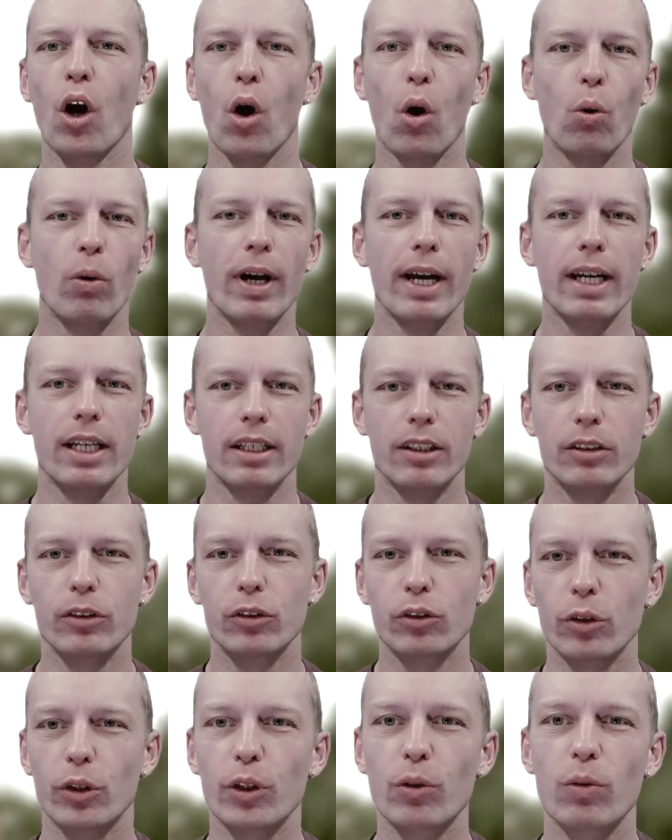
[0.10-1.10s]
Okay,
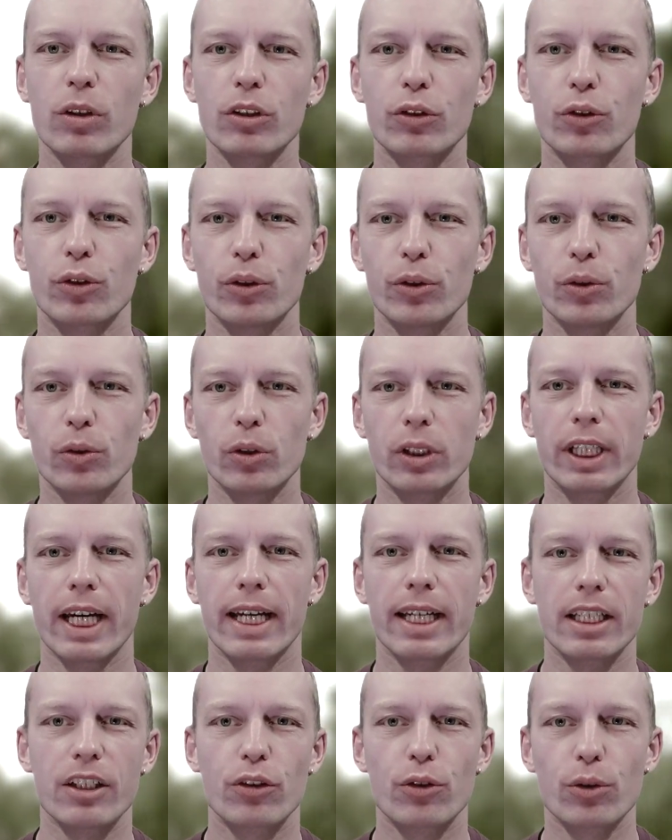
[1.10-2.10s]
so you want to
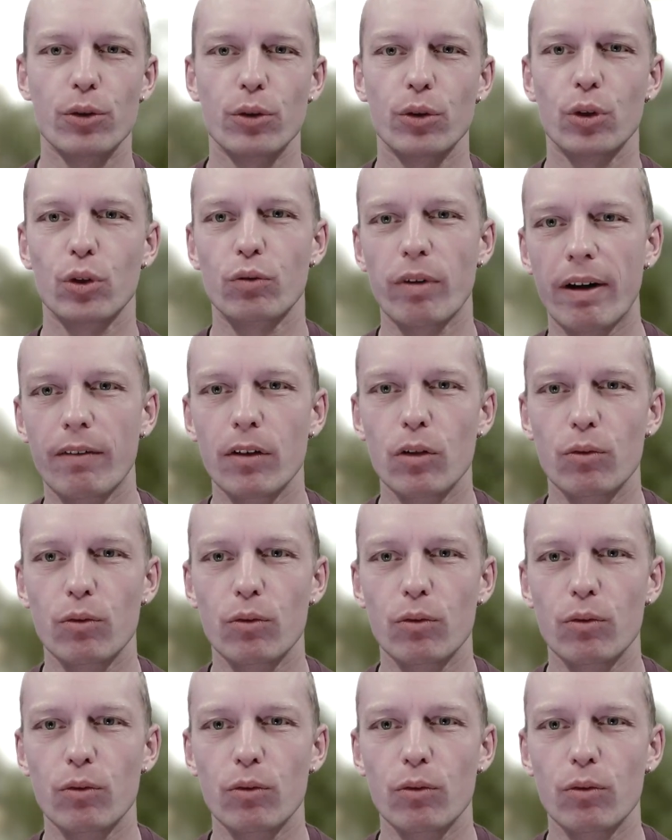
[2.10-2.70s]
get into gravel